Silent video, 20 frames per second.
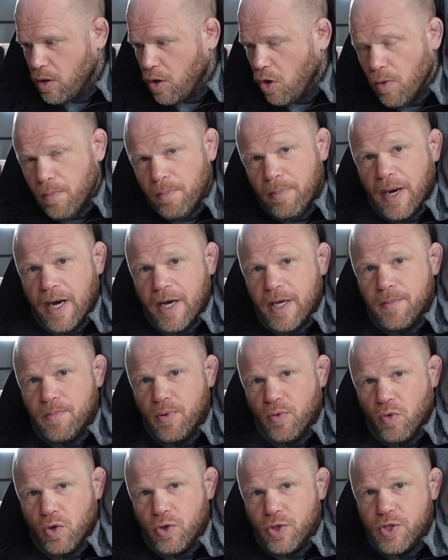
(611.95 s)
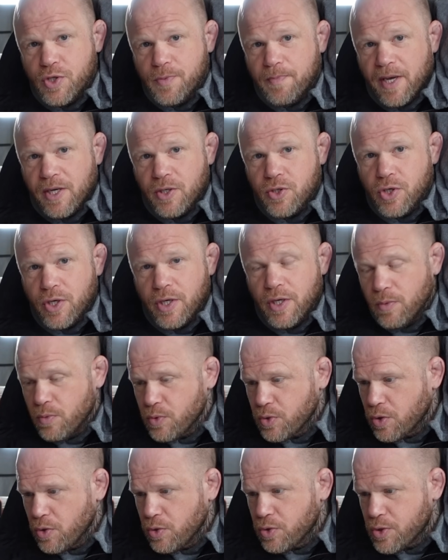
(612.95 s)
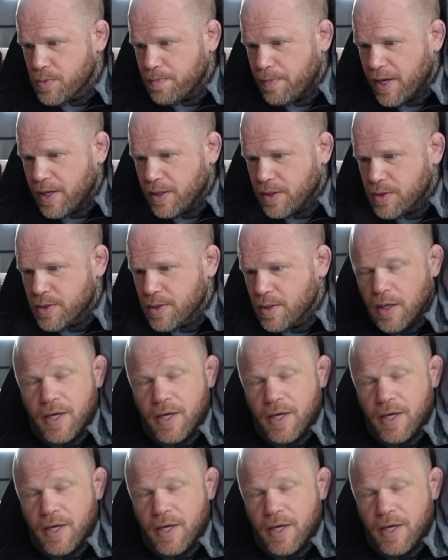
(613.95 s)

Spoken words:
On paper, on the spec sheet, it was good specs,